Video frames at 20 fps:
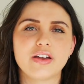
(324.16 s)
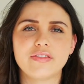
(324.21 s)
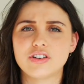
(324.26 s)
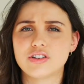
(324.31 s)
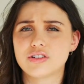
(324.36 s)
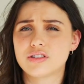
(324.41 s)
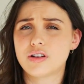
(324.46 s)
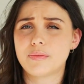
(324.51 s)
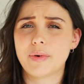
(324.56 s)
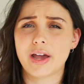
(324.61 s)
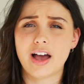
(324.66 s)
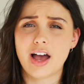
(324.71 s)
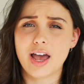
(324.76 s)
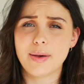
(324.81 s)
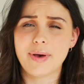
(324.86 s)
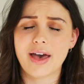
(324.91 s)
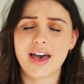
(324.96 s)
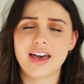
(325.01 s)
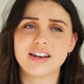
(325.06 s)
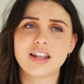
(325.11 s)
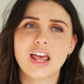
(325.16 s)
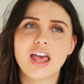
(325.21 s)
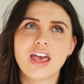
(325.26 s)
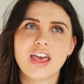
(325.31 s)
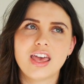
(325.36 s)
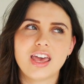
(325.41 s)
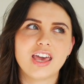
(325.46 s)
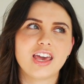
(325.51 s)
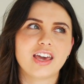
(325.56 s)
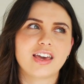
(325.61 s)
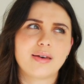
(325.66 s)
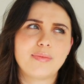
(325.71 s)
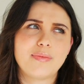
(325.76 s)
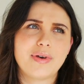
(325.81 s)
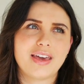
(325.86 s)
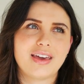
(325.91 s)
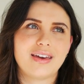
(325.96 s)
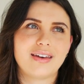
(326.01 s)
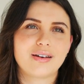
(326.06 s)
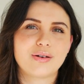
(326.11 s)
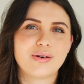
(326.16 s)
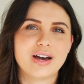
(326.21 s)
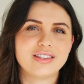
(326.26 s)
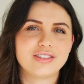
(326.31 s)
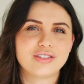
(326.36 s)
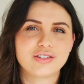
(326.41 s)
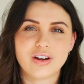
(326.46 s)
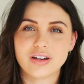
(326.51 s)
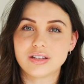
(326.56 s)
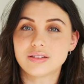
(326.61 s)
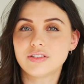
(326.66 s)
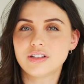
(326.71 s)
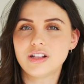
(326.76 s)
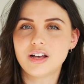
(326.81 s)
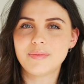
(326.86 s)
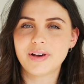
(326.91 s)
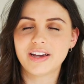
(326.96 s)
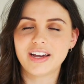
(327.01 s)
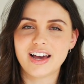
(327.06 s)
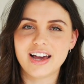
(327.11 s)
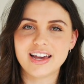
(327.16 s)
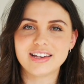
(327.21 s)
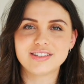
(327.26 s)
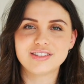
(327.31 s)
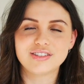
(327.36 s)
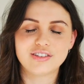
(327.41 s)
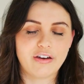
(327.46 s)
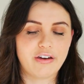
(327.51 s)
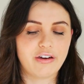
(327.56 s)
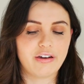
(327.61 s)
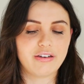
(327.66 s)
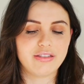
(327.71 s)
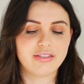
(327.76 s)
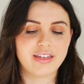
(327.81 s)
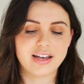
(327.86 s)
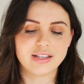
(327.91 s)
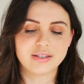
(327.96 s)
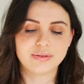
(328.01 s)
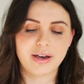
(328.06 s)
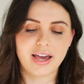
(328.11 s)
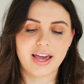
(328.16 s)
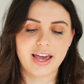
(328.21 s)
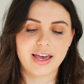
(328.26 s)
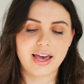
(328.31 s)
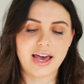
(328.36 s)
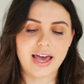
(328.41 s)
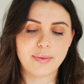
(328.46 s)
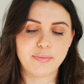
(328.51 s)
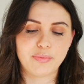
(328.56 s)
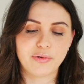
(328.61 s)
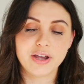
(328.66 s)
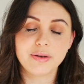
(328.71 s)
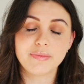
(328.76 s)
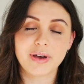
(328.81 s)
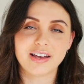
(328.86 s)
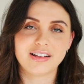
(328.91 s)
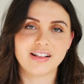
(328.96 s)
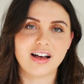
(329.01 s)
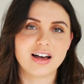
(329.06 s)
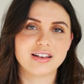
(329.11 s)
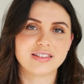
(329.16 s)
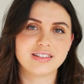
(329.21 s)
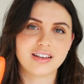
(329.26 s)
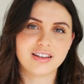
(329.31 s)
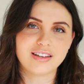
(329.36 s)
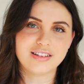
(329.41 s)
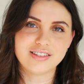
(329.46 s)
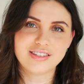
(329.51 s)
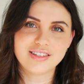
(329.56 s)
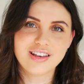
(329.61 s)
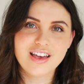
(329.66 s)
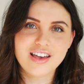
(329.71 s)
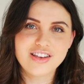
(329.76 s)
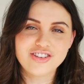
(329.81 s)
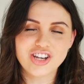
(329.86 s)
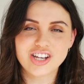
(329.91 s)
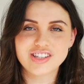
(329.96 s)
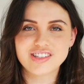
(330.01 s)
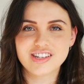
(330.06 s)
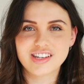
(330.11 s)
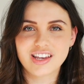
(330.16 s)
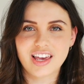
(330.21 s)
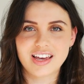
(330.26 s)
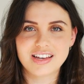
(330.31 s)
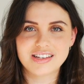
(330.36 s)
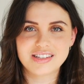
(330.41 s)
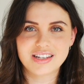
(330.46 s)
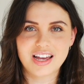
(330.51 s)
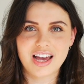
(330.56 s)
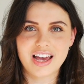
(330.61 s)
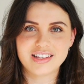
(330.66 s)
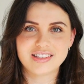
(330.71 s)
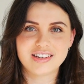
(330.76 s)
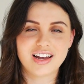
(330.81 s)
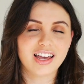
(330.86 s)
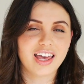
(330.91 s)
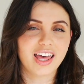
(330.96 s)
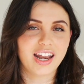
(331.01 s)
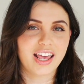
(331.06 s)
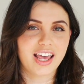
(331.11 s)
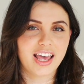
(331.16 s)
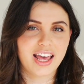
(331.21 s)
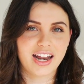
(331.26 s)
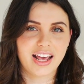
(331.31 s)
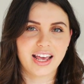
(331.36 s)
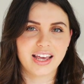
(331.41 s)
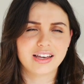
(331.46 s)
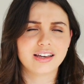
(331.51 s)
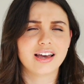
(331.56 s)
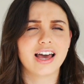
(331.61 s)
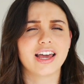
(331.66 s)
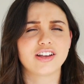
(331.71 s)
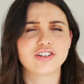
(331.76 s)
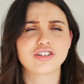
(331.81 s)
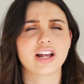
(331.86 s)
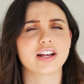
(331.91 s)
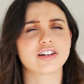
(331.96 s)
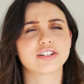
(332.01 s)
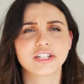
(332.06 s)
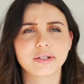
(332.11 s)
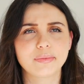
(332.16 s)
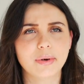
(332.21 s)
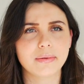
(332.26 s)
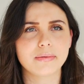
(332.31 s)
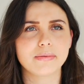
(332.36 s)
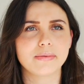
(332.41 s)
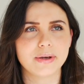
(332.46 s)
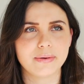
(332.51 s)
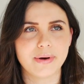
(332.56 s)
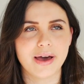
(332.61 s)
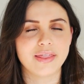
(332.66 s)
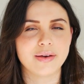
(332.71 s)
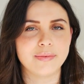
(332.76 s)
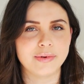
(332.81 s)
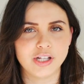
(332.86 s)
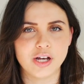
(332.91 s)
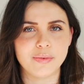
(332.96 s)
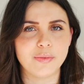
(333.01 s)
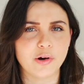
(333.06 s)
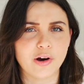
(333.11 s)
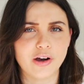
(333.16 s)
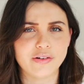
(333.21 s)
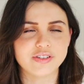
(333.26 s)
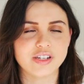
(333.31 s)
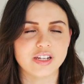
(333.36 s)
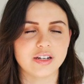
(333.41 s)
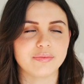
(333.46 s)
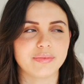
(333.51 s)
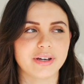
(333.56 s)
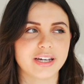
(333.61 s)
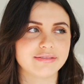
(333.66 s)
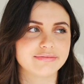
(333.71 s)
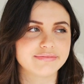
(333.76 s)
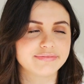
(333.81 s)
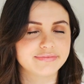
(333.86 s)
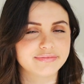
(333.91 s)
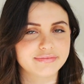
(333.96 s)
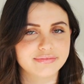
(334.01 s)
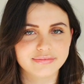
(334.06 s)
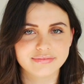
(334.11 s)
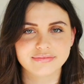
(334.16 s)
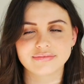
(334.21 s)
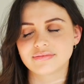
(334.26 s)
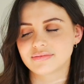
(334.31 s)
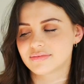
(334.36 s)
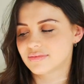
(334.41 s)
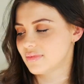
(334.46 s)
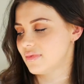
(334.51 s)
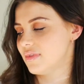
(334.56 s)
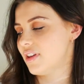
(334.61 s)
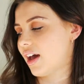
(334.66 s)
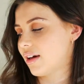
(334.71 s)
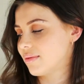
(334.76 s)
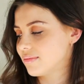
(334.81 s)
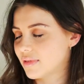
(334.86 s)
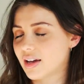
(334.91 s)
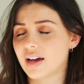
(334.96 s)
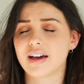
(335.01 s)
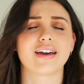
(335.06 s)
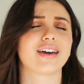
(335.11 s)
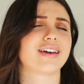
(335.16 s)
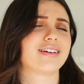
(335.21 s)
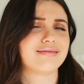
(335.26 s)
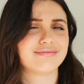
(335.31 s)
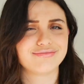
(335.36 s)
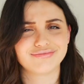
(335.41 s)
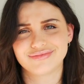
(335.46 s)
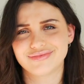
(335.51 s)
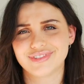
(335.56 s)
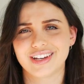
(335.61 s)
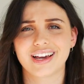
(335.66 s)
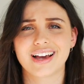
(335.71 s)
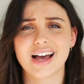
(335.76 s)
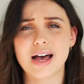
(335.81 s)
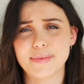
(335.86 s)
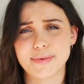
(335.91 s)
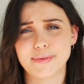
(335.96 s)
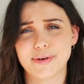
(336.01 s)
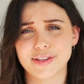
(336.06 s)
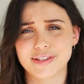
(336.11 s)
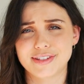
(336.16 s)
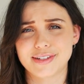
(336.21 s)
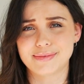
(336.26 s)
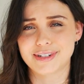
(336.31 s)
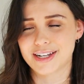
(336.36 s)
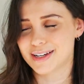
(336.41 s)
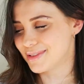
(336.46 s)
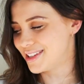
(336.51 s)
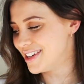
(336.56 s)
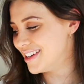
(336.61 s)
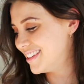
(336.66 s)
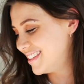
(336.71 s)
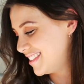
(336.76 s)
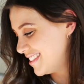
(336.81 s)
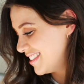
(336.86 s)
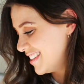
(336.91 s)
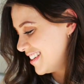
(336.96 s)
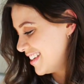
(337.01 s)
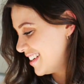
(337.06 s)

or even just on my iPad, it can be quite stressful on my eyes, so that's why I bring my glasses just in case I start getting a headache. I should actually probably wear them a lot more often, but yeah, I can't be bothered sometimes.